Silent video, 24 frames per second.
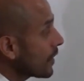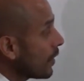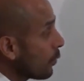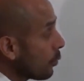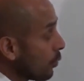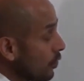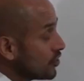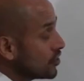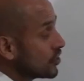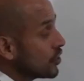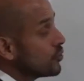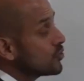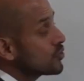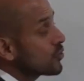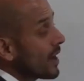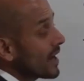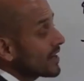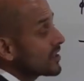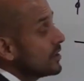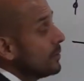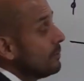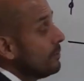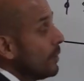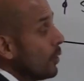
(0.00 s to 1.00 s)
was used to
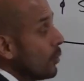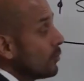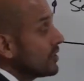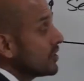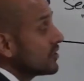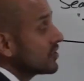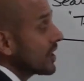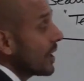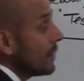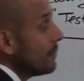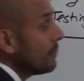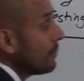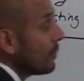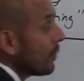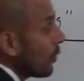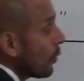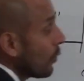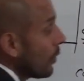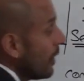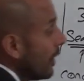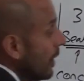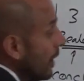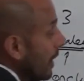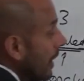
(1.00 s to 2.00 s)
actually build the
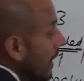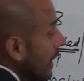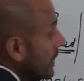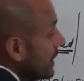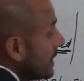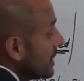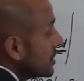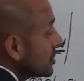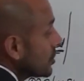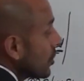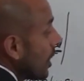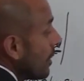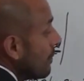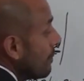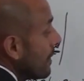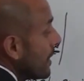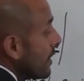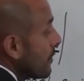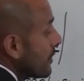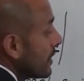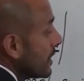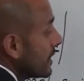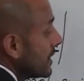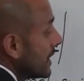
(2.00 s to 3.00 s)
temple, in this time
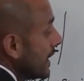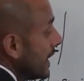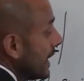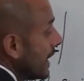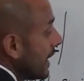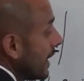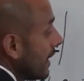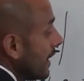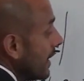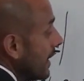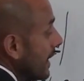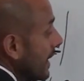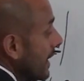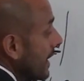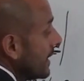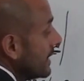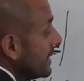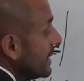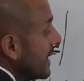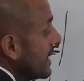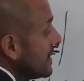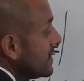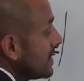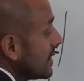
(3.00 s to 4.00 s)
period here,
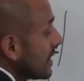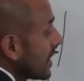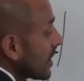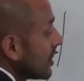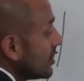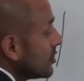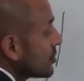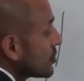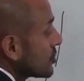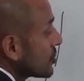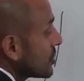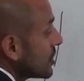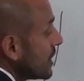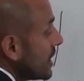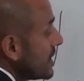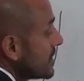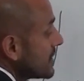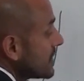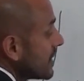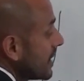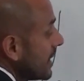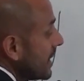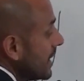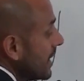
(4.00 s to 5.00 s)
there's
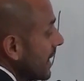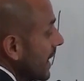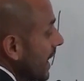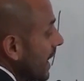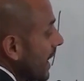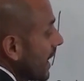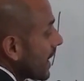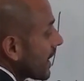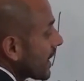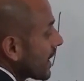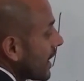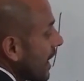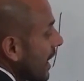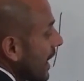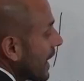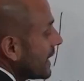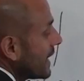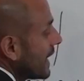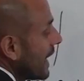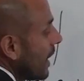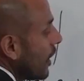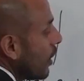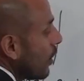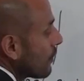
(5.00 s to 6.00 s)
the
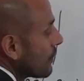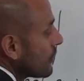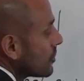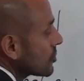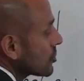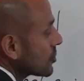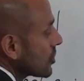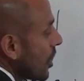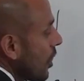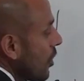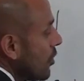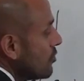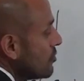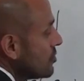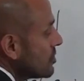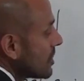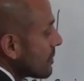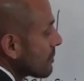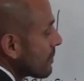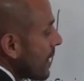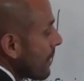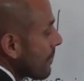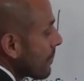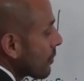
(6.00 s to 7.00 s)
cutting out of the stones,
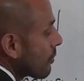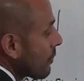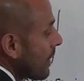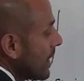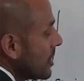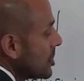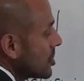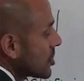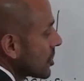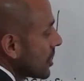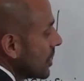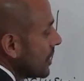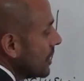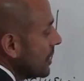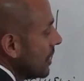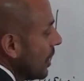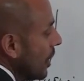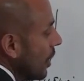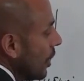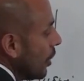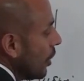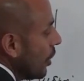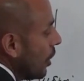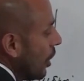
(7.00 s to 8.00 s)
the preparation
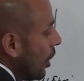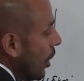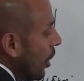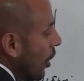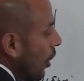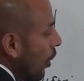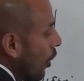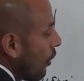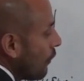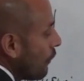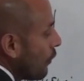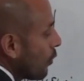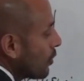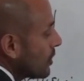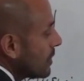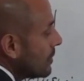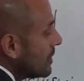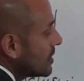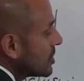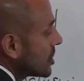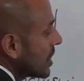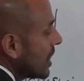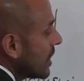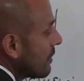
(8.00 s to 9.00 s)
of all the
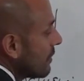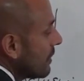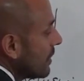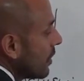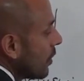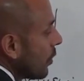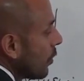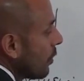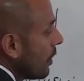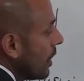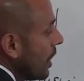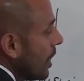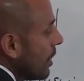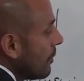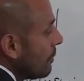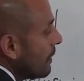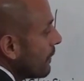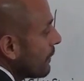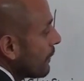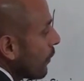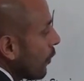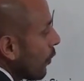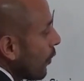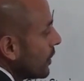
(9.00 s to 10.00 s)
material
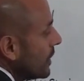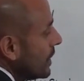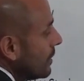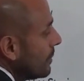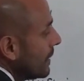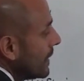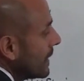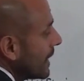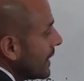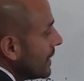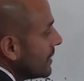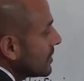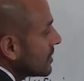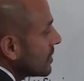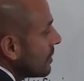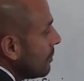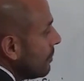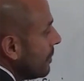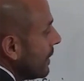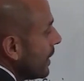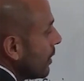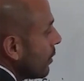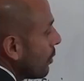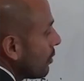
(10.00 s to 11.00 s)
before you begin to
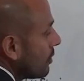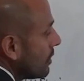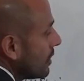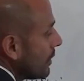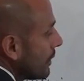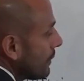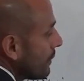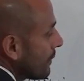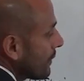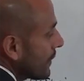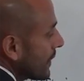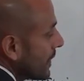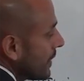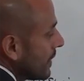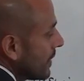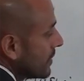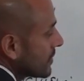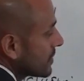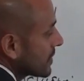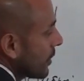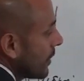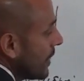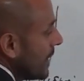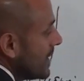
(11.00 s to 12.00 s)
build.
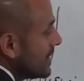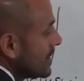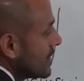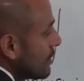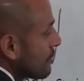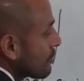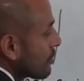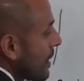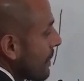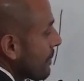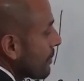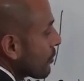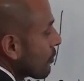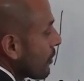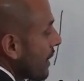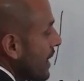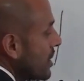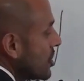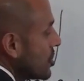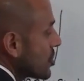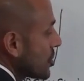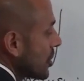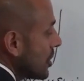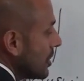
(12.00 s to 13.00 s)
So here's the
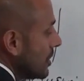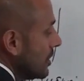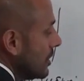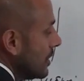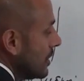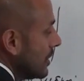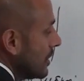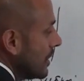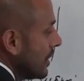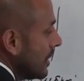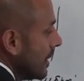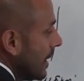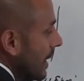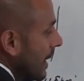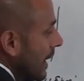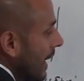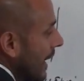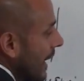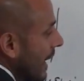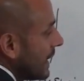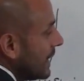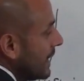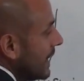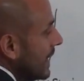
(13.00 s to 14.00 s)
preparation
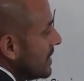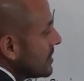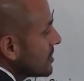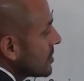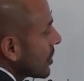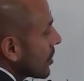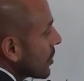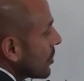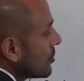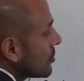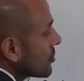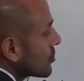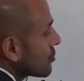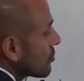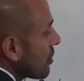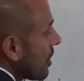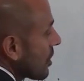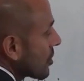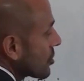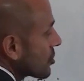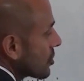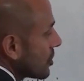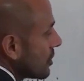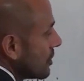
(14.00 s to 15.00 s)
and here's the
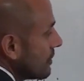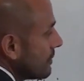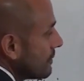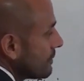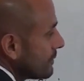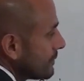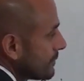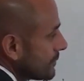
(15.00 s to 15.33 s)
construction.